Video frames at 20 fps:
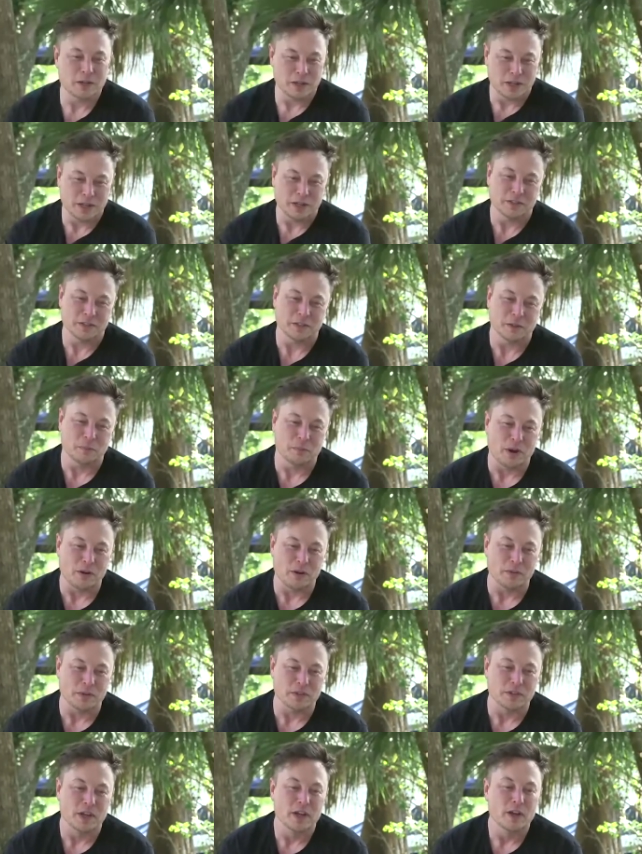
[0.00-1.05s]
here's the
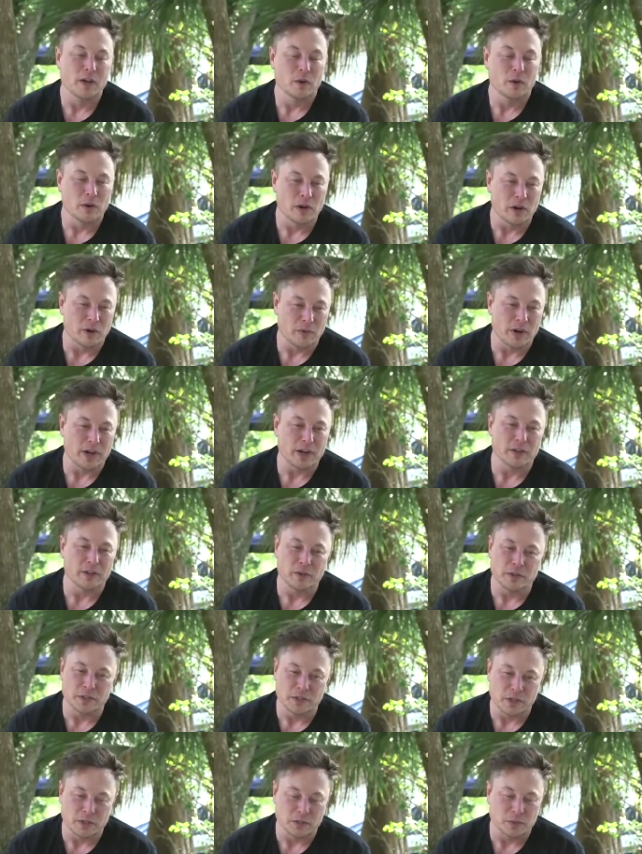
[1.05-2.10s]
problem is uh, right now
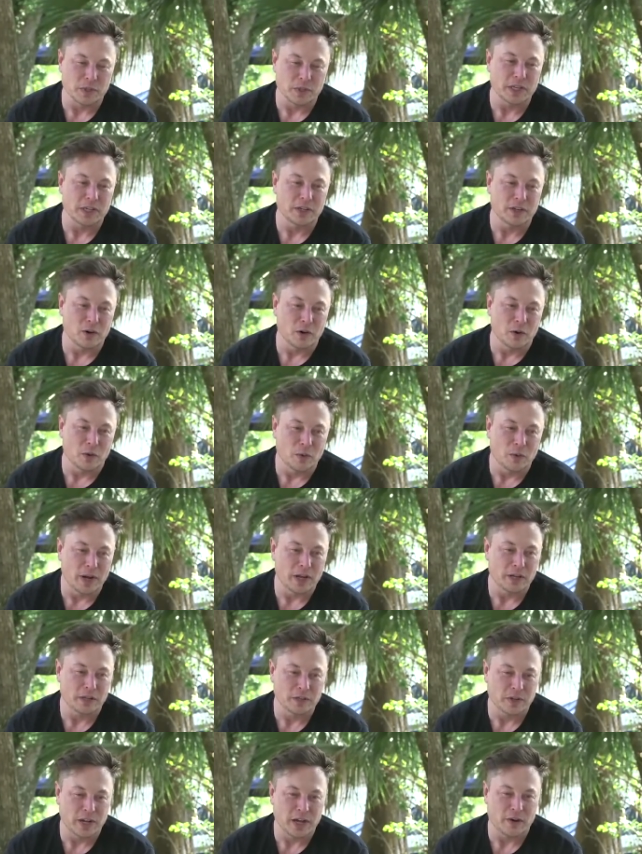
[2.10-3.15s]
there is there's really no
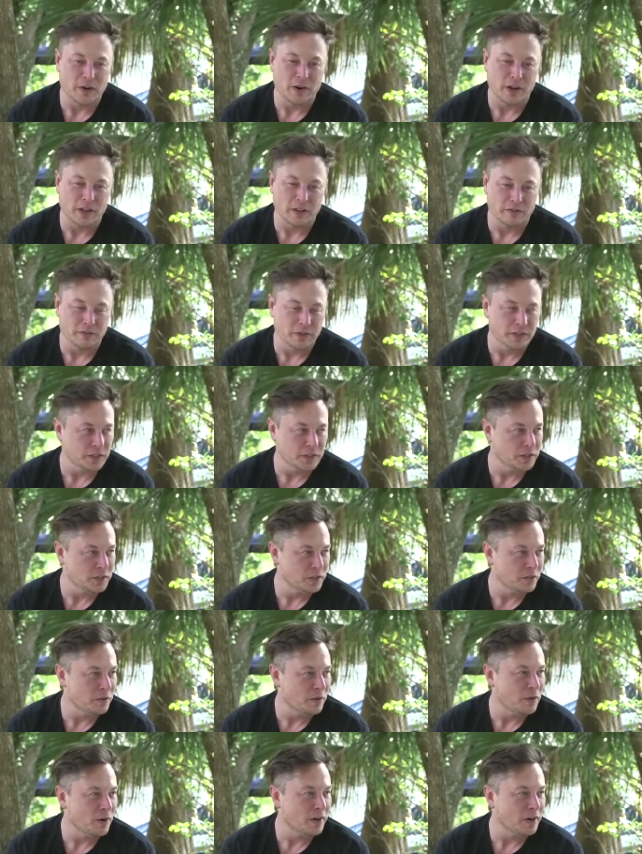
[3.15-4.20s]
way to get around the
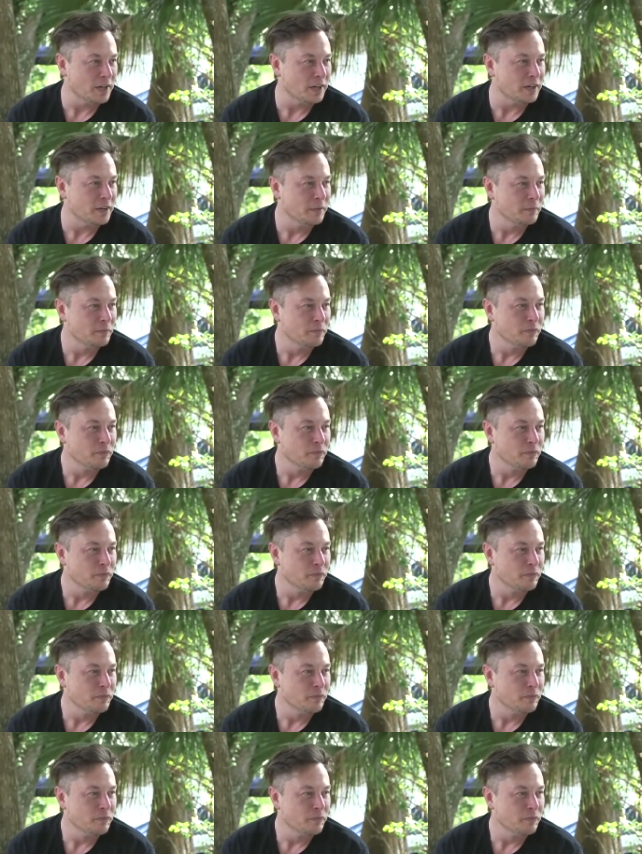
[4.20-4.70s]
physics of a rocket.